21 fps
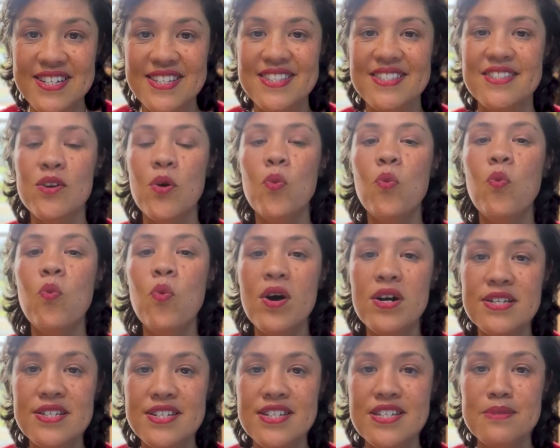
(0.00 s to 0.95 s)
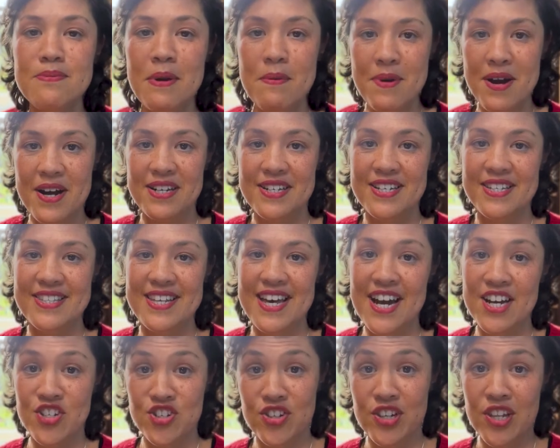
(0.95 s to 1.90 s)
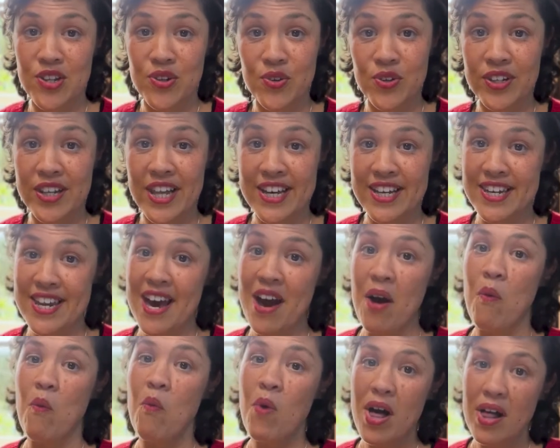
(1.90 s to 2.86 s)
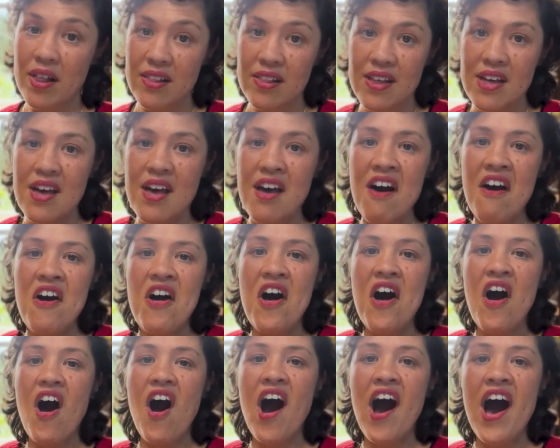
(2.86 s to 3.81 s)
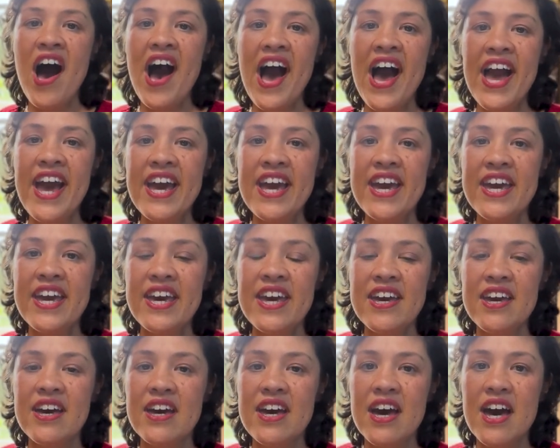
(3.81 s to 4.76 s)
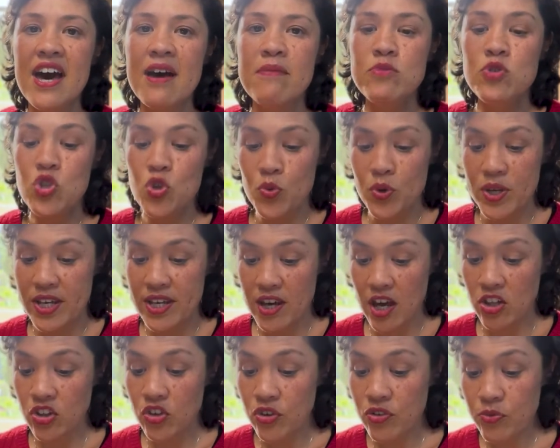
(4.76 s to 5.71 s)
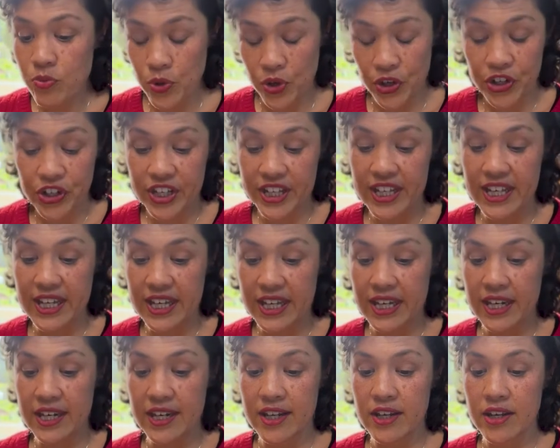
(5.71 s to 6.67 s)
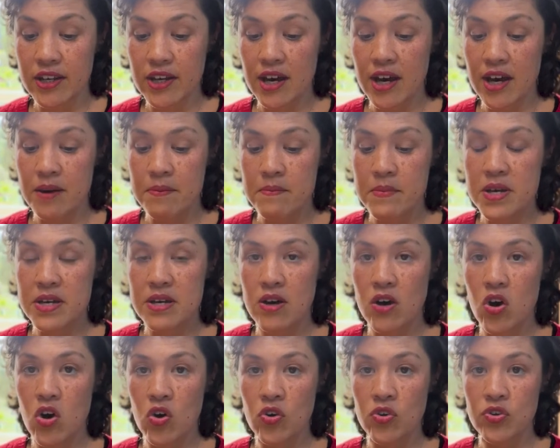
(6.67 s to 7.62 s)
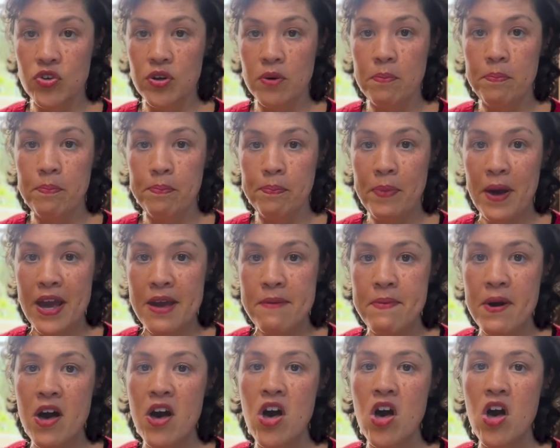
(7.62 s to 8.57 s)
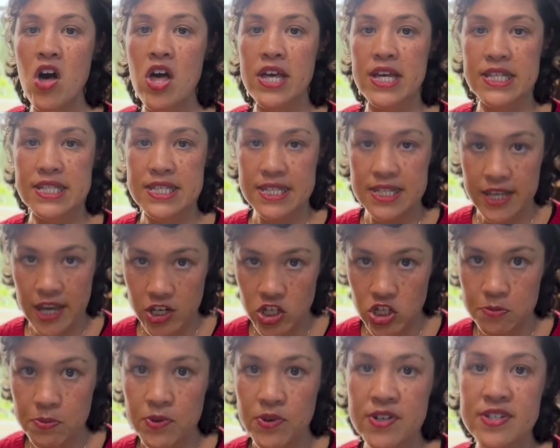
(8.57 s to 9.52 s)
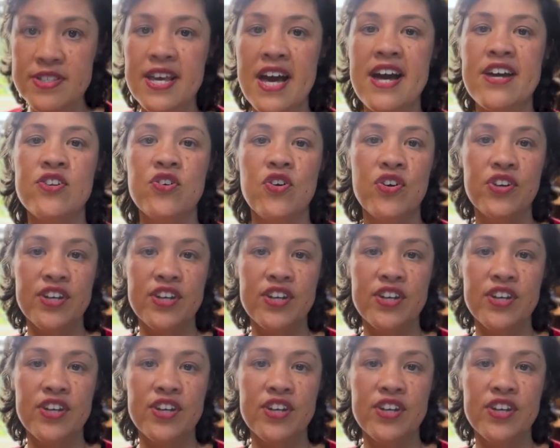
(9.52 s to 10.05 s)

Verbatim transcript: so what does my practice actually look like now? Well, I am doing a lot of work in um, on paper, in sketchbooks, and on